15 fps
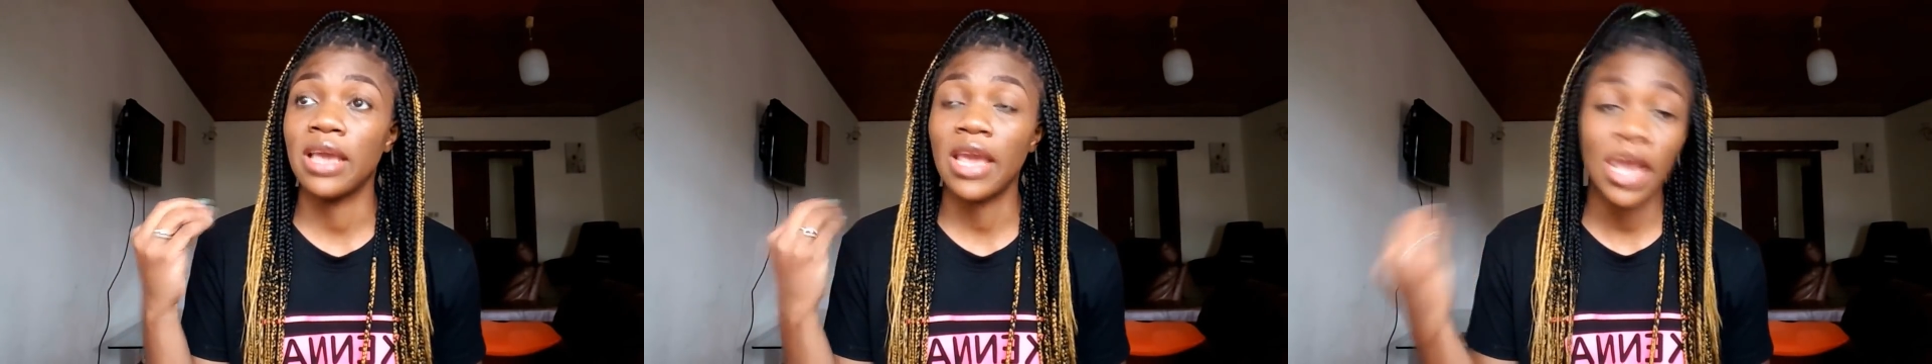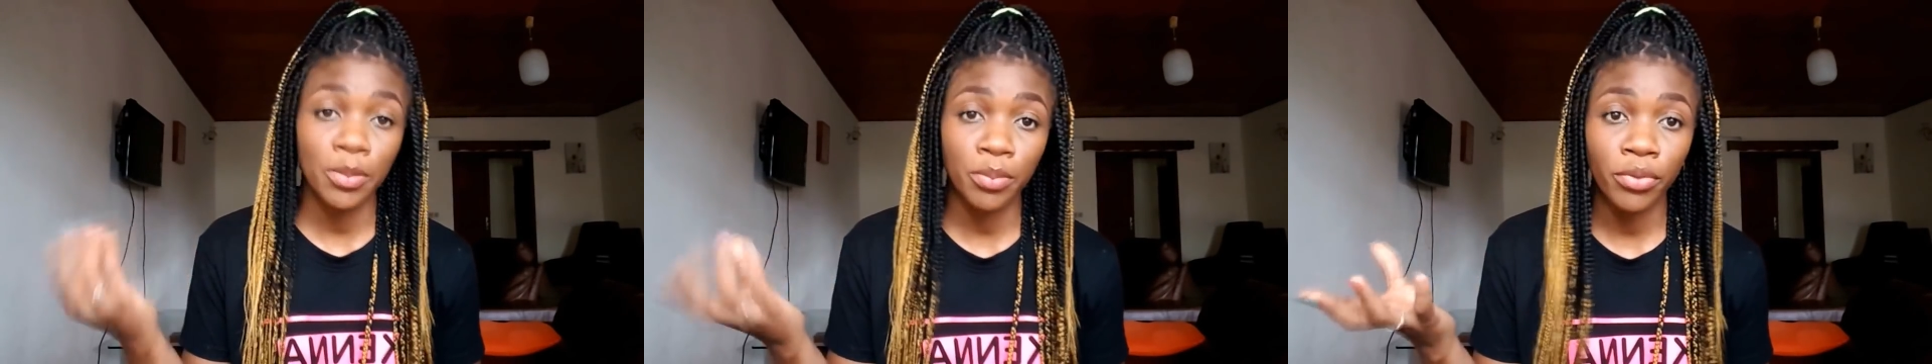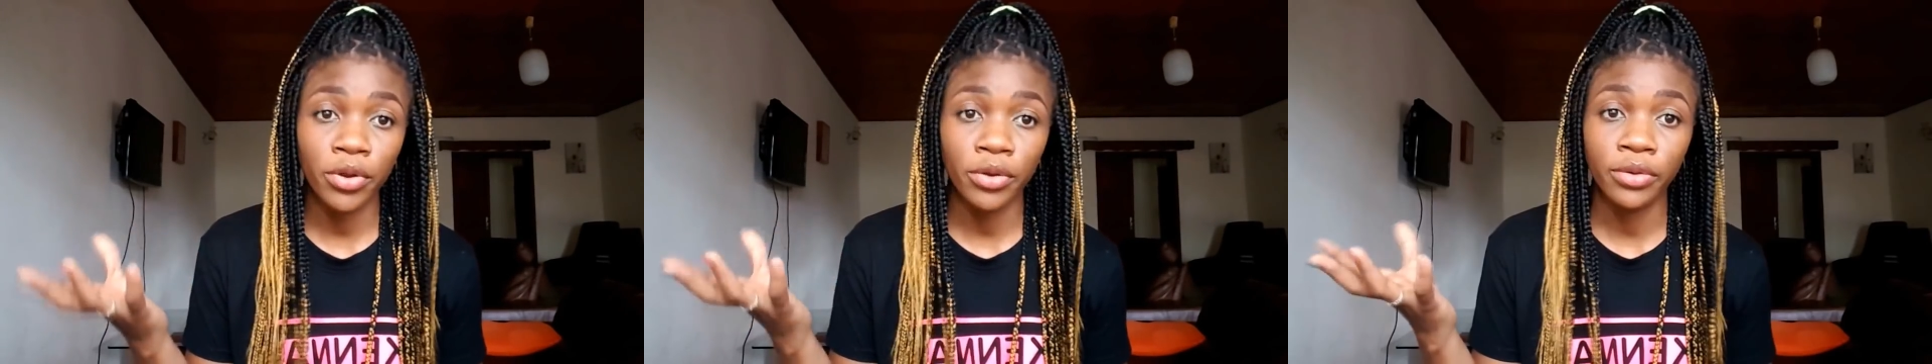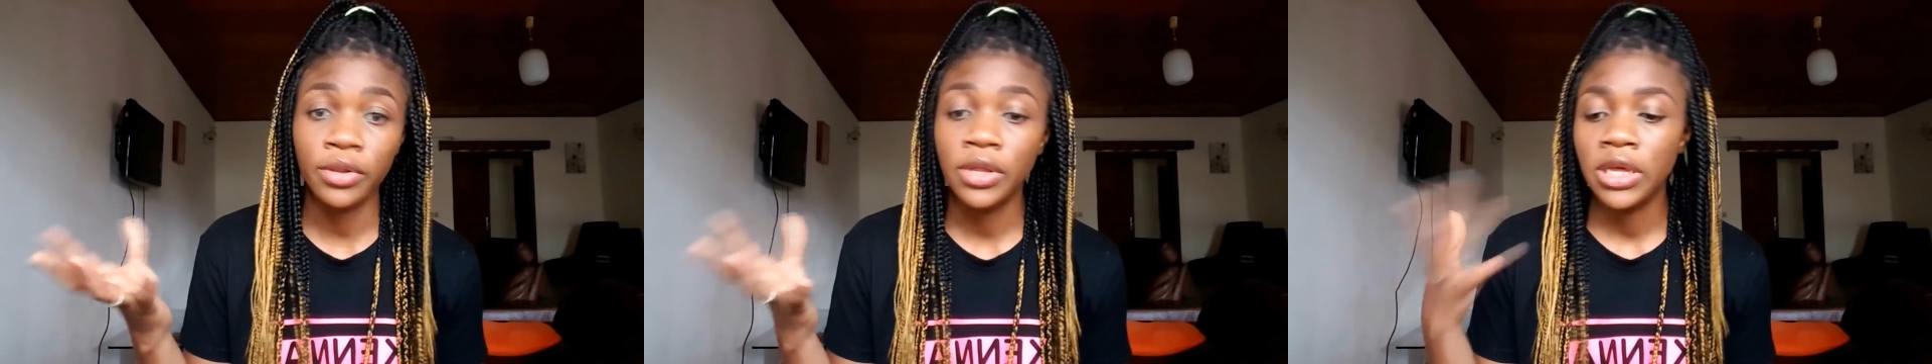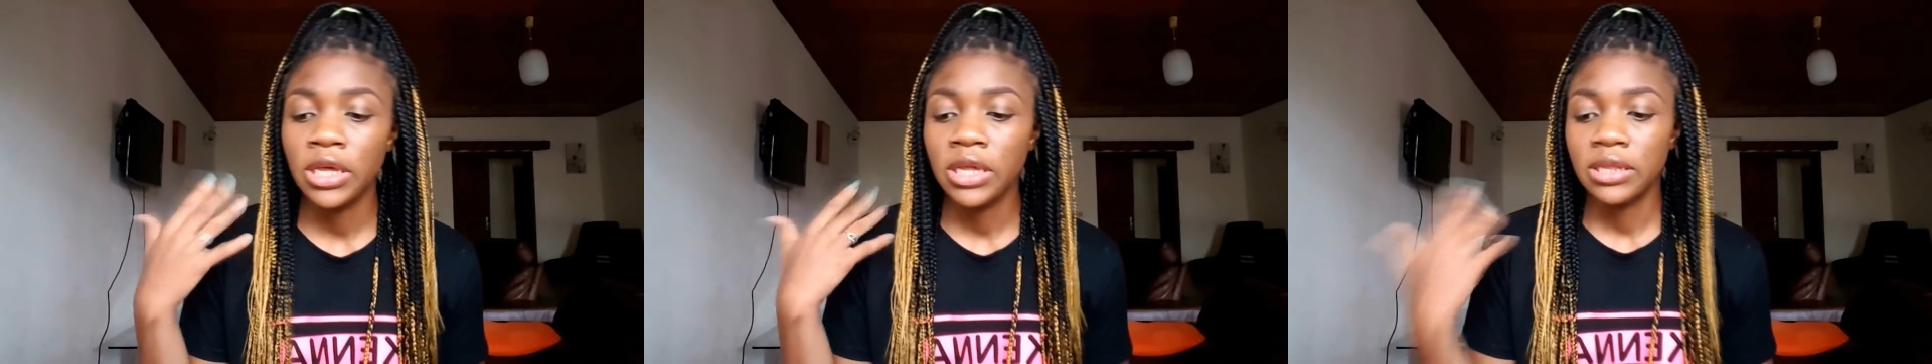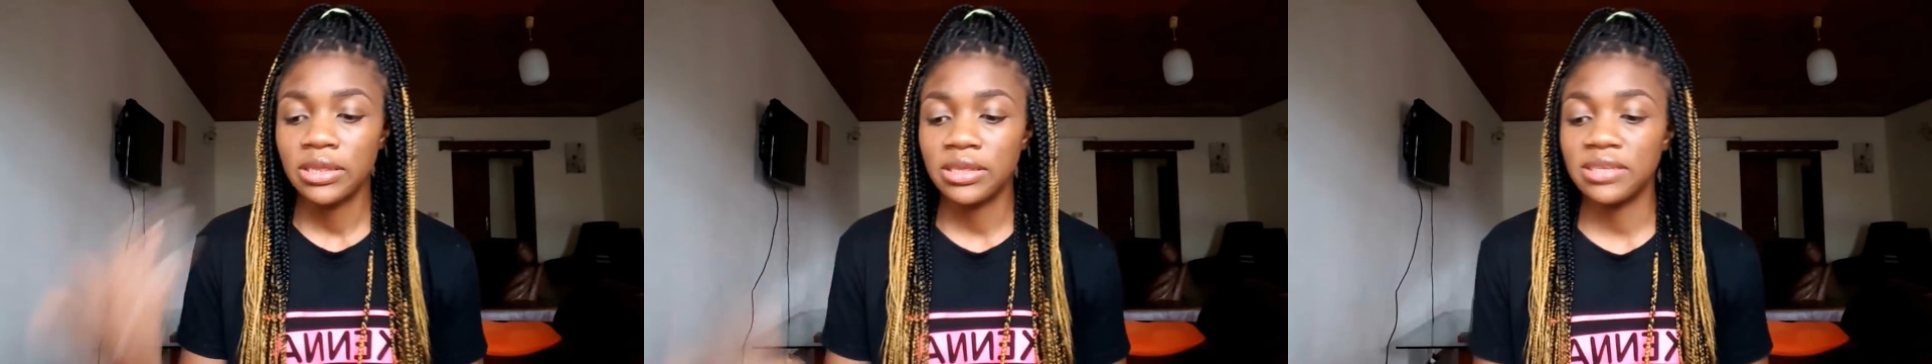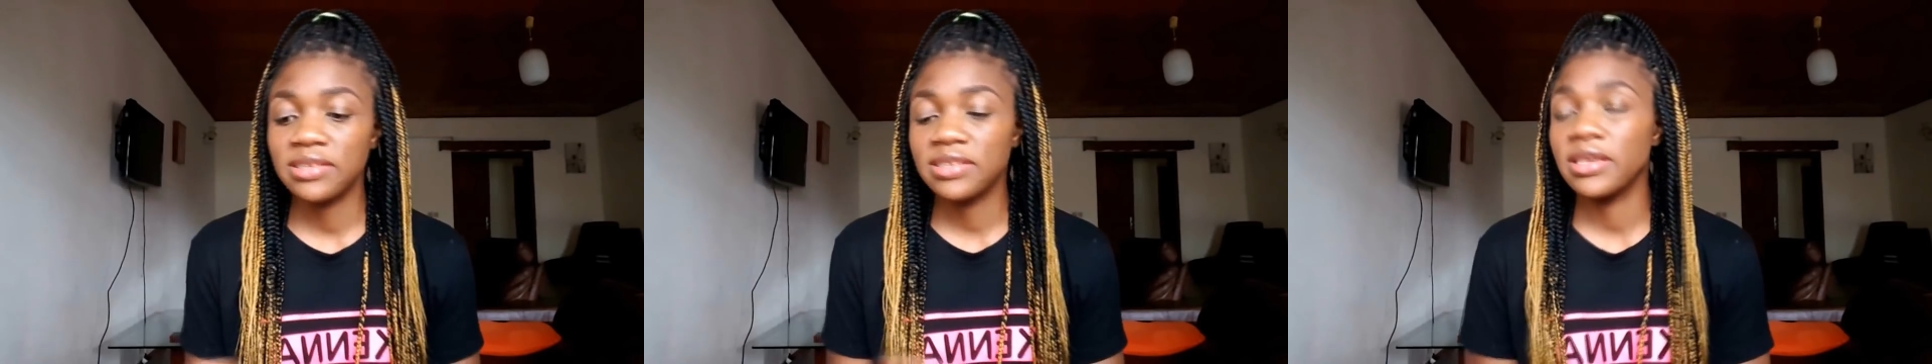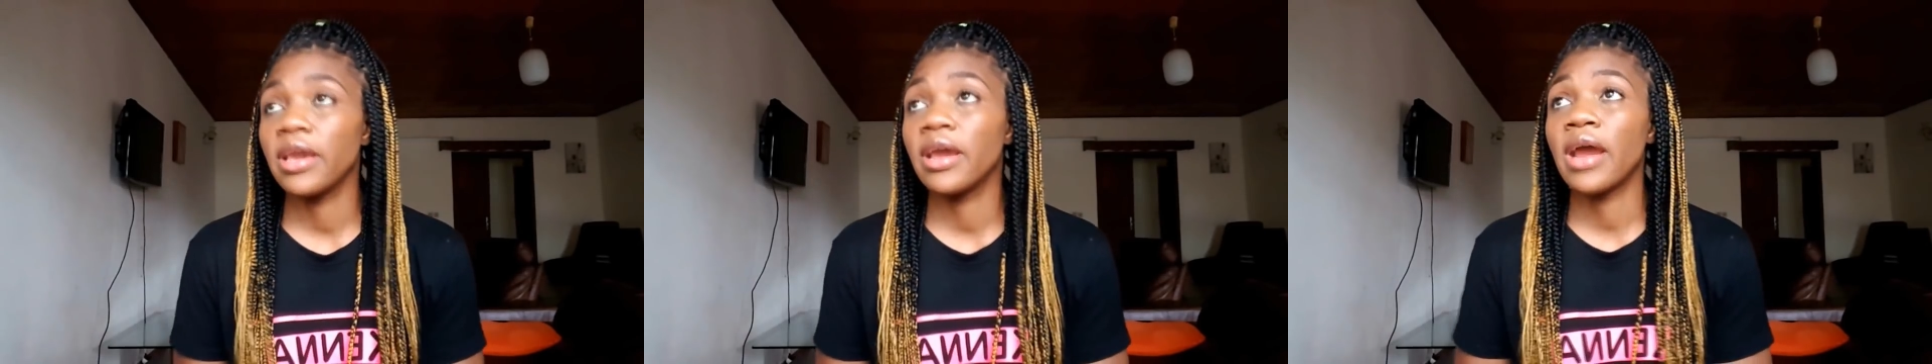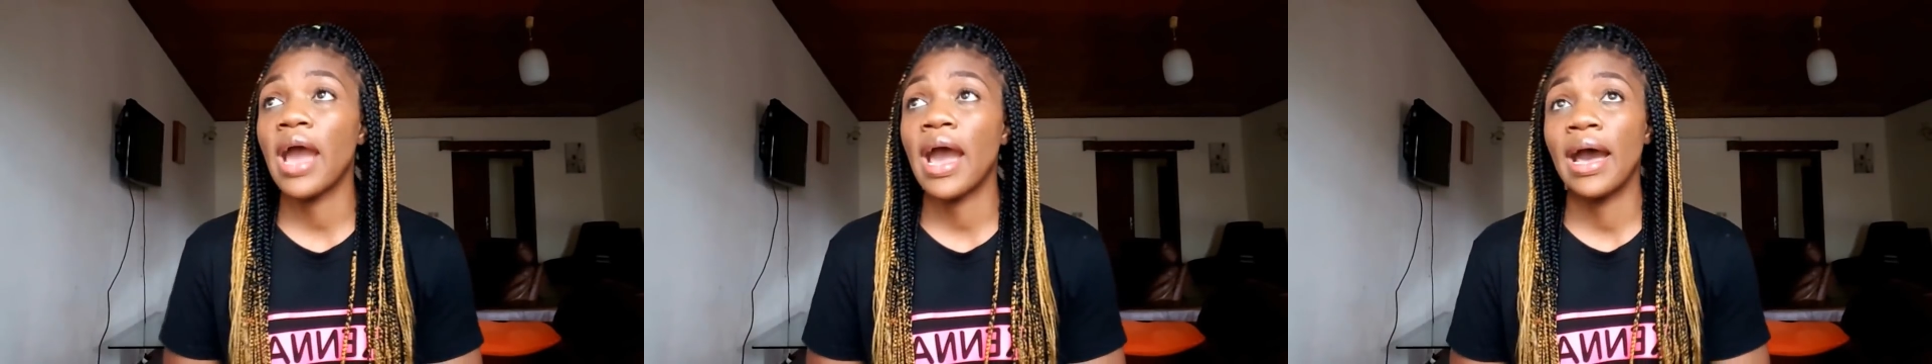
April this year,